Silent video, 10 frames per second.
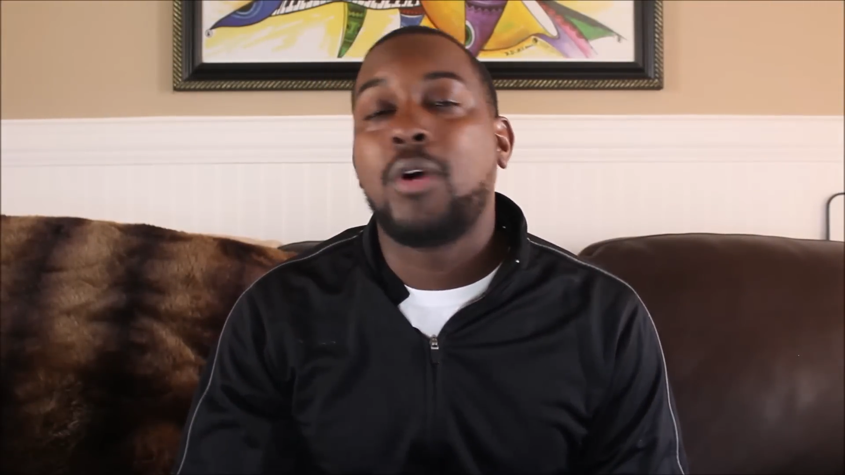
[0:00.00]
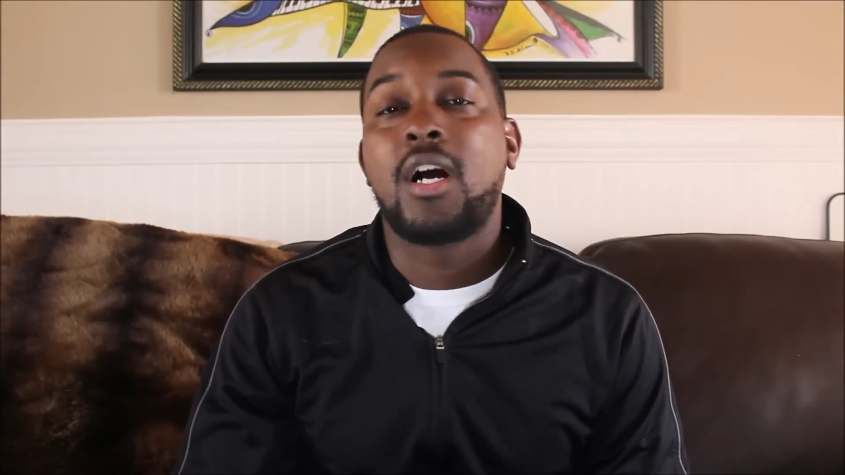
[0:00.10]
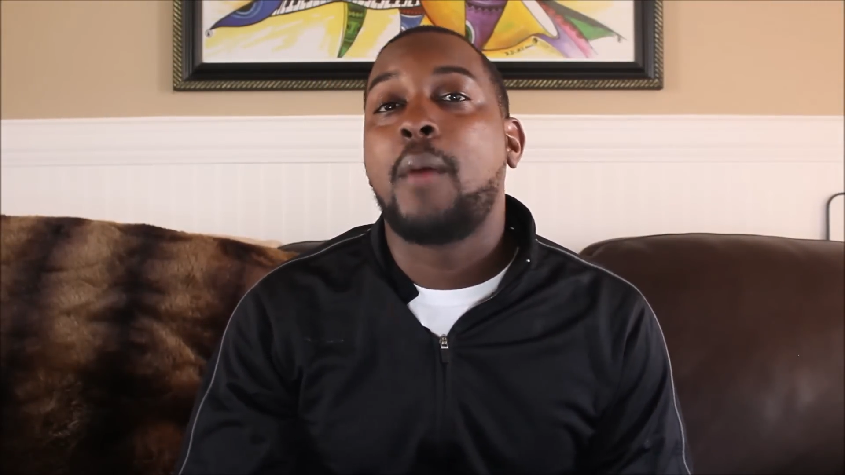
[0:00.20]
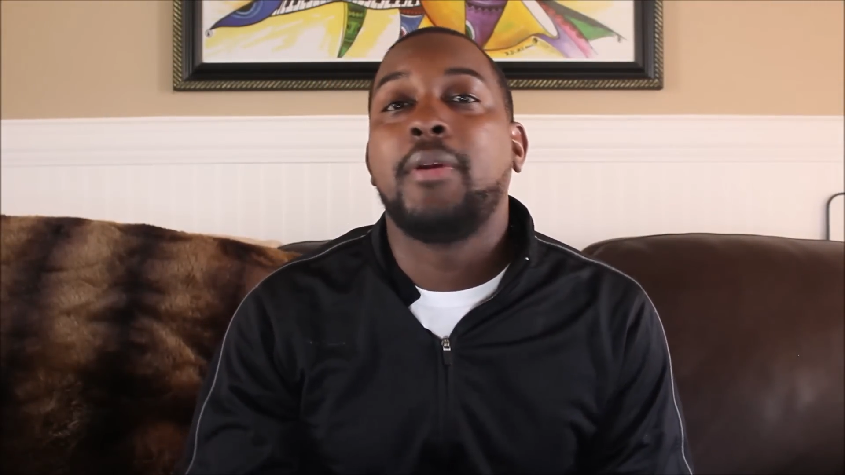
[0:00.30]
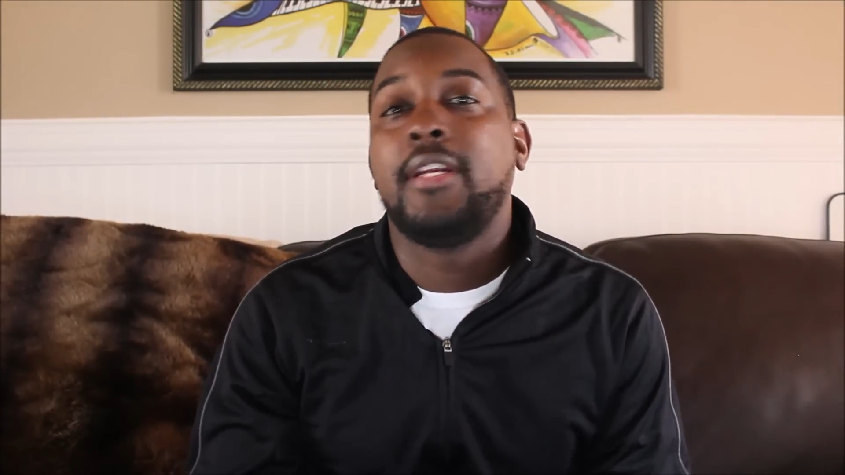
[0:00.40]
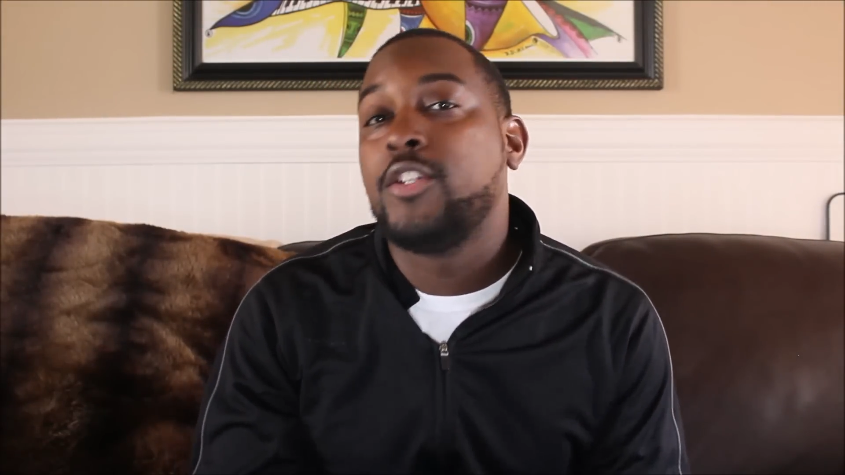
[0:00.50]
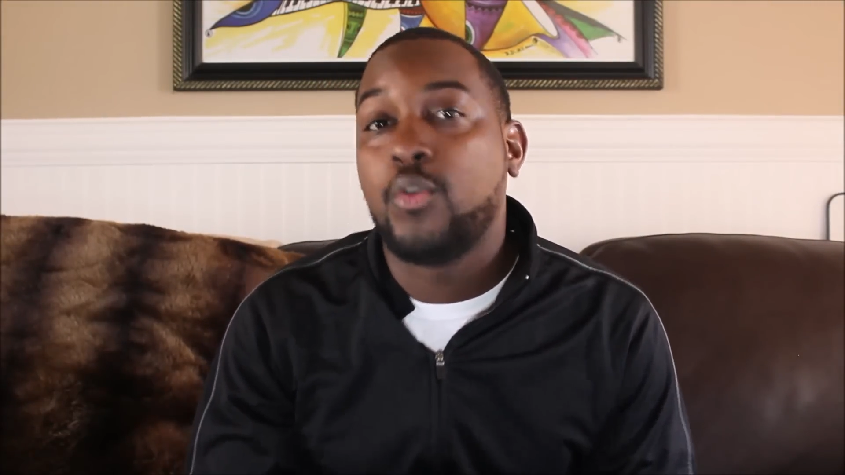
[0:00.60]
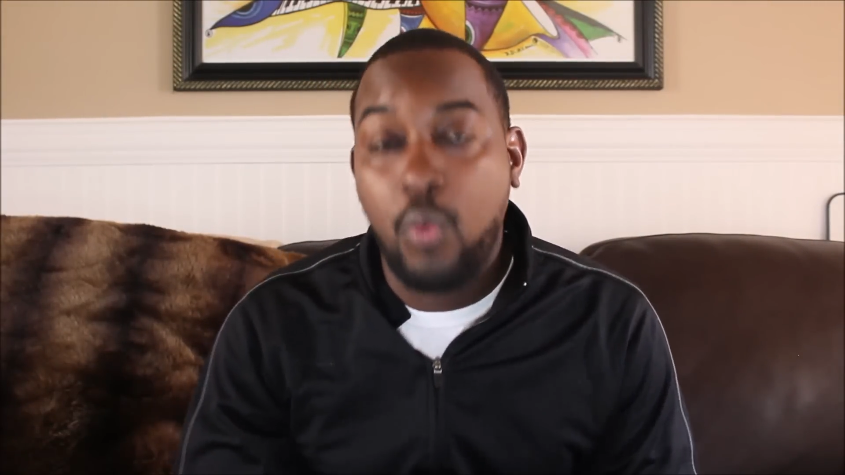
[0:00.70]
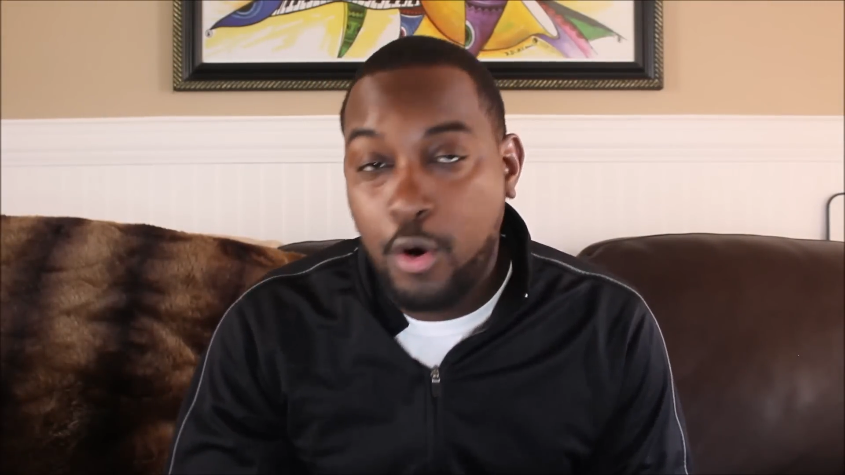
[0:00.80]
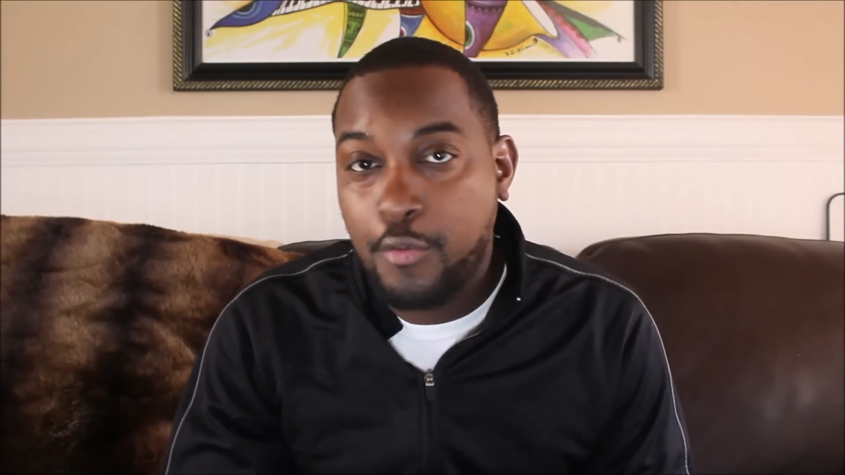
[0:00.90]
what company did
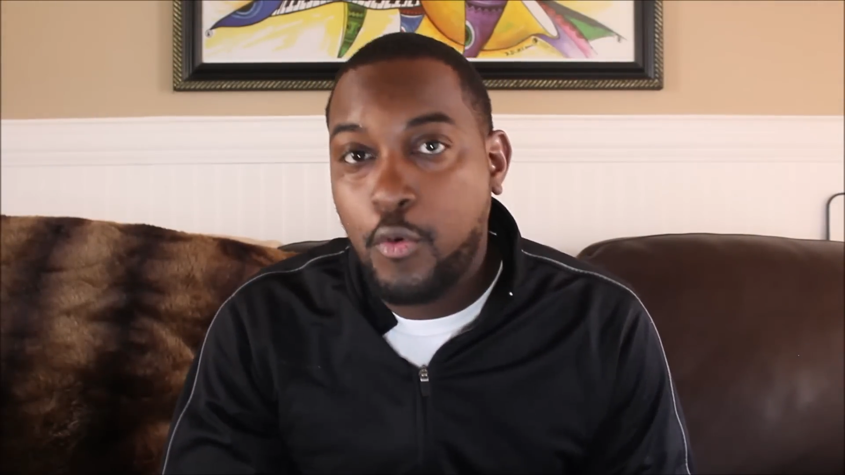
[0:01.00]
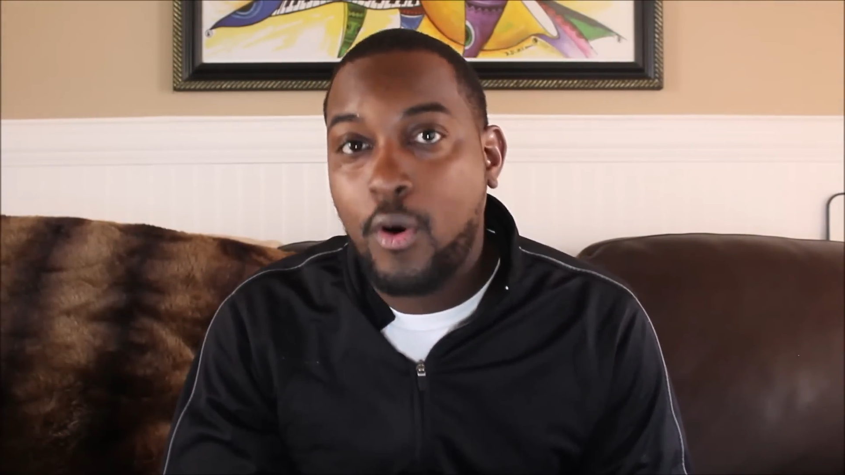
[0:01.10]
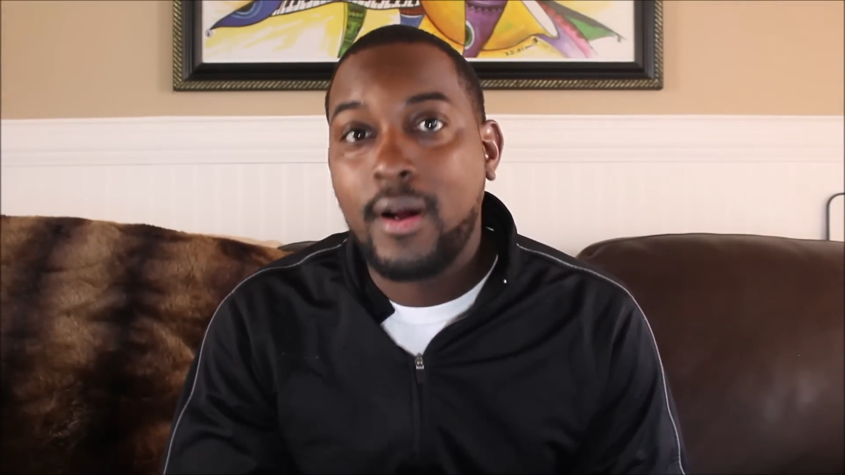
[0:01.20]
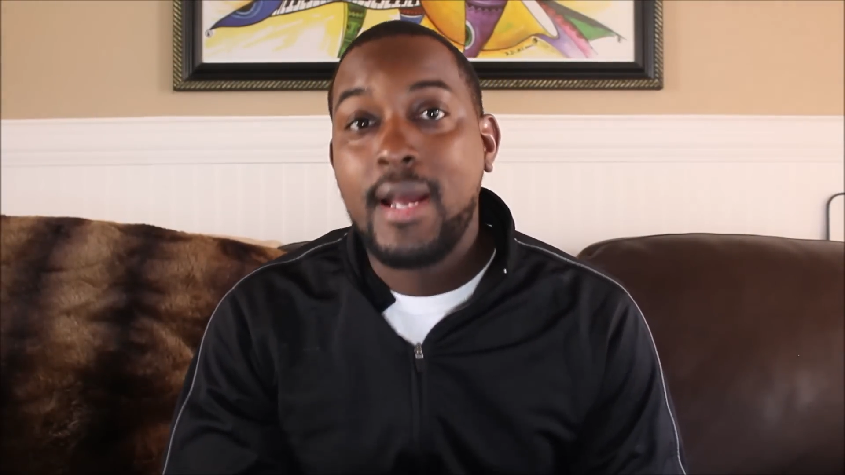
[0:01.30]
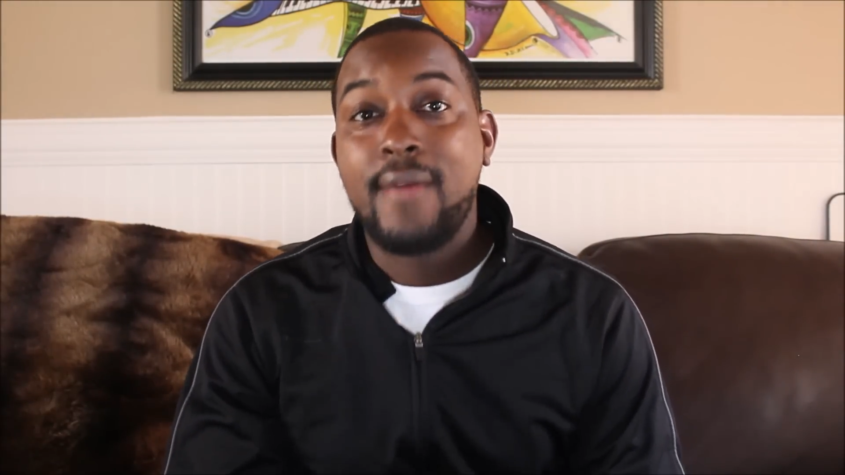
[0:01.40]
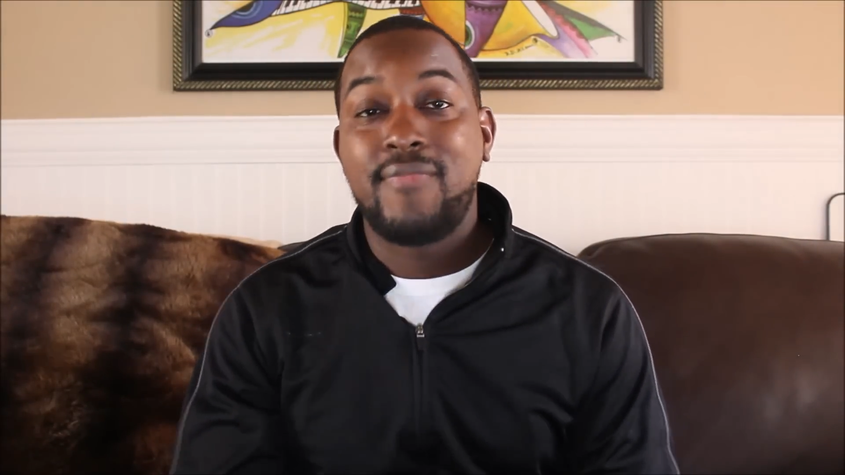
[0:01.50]
you work for?